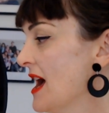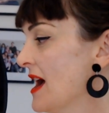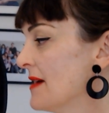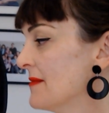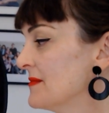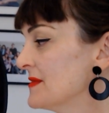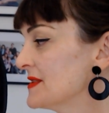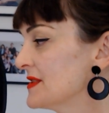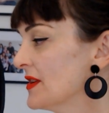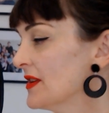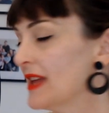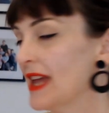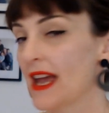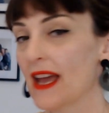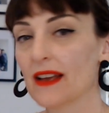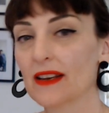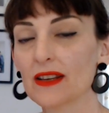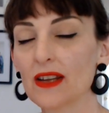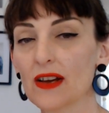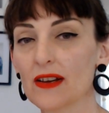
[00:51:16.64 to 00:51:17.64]
So yeah,
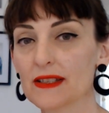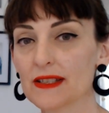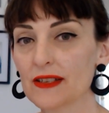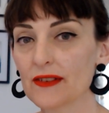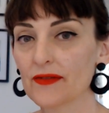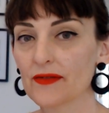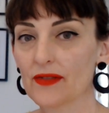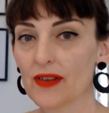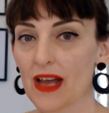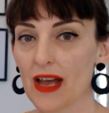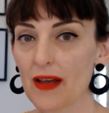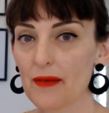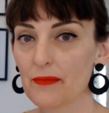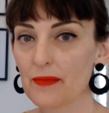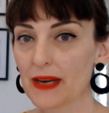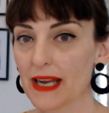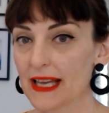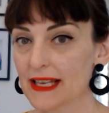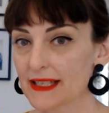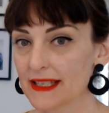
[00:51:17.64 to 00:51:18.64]
lots of
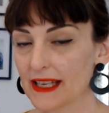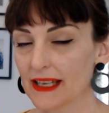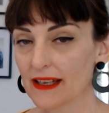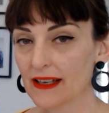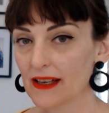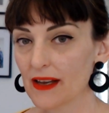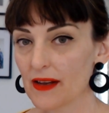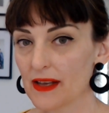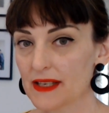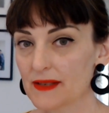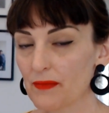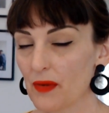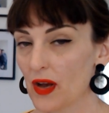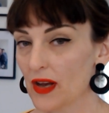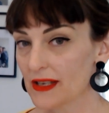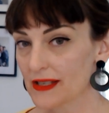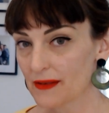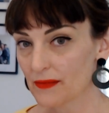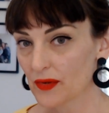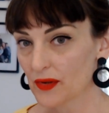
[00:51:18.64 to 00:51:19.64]
blessing is
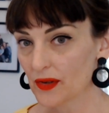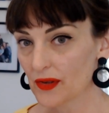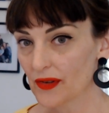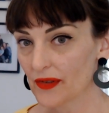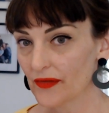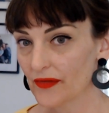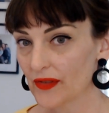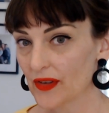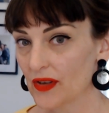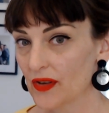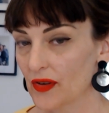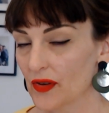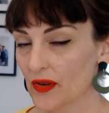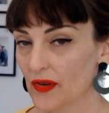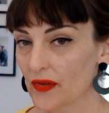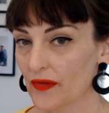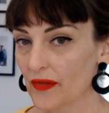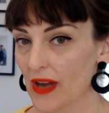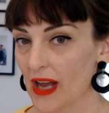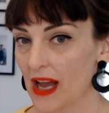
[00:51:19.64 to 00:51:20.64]
possible for
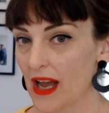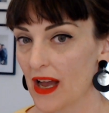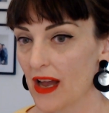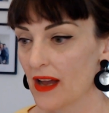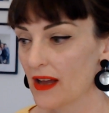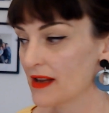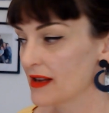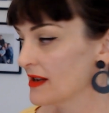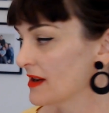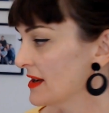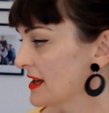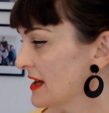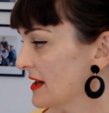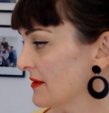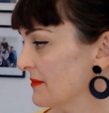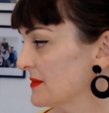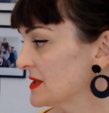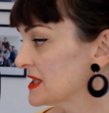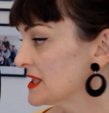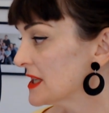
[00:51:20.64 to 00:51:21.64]
you at a
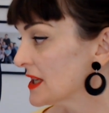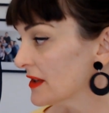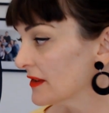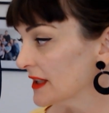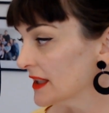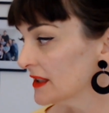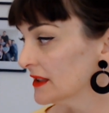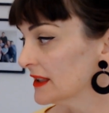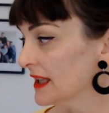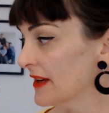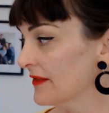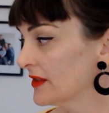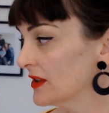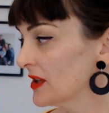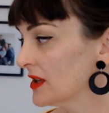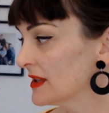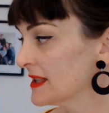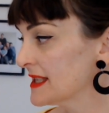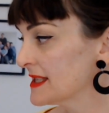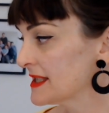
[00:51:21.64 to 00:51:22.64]
material level
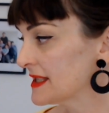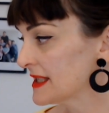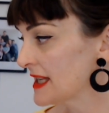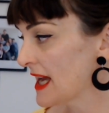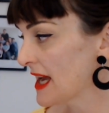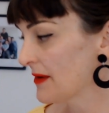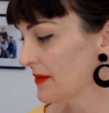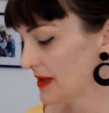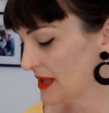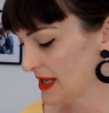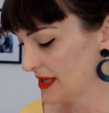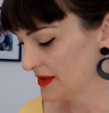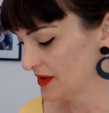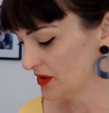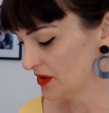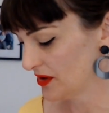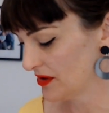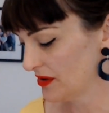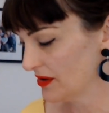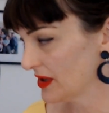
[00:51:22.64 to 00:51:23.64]
on this day when these
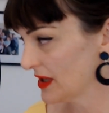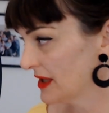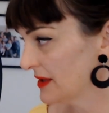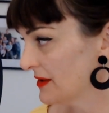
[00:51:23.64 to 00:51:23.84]
two